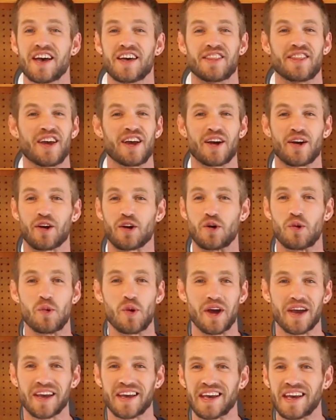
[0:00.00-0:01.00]
They are
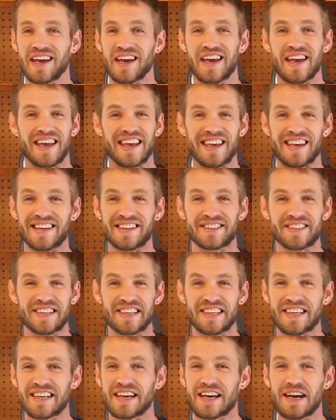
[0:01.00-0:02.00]
quick,
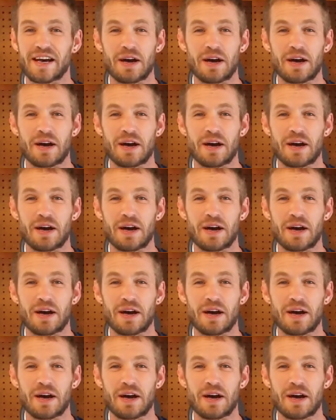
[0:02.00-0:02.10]
easy,